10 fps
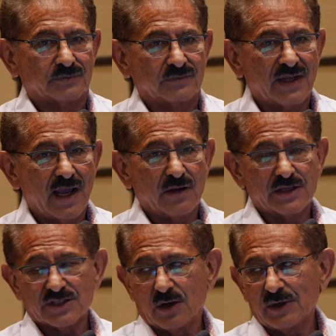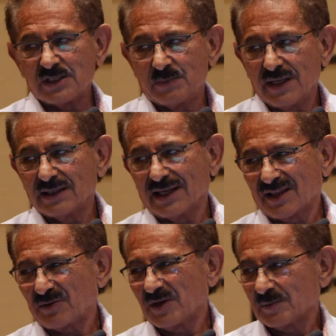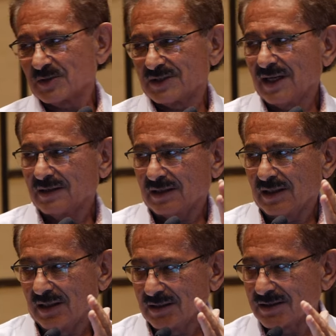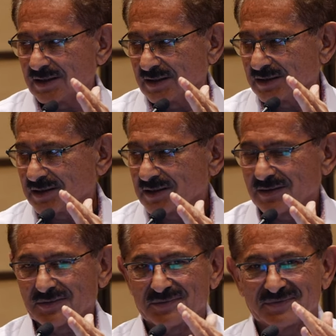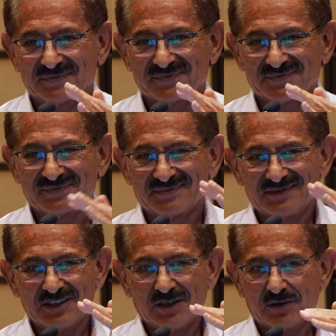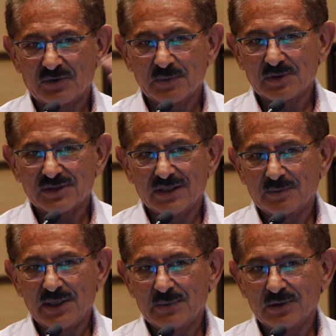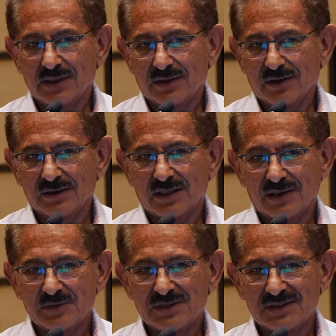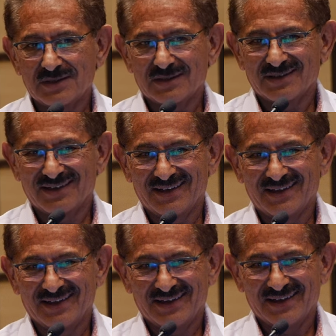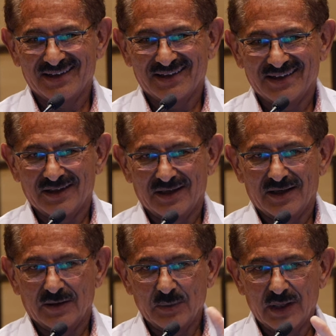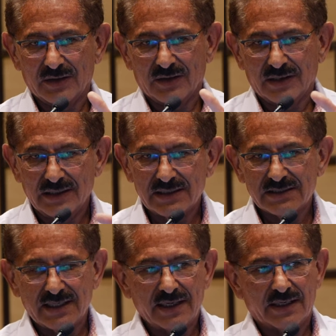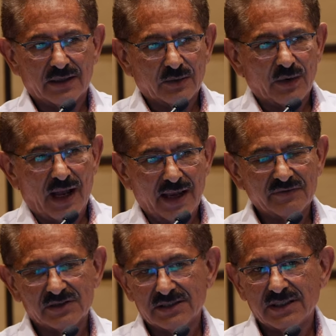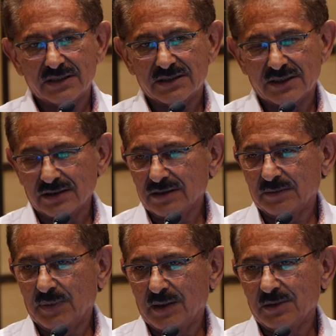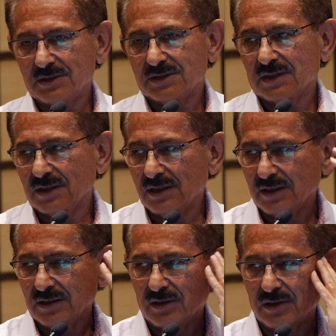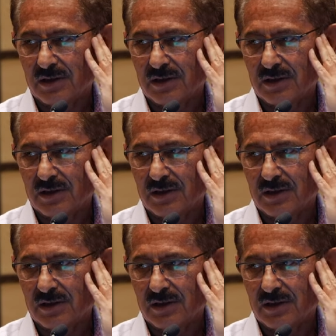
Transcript: Now, it's always been like 3% in the United States. You know, 3% of people get autopsies but in this setting, I haven't seen a single published study on long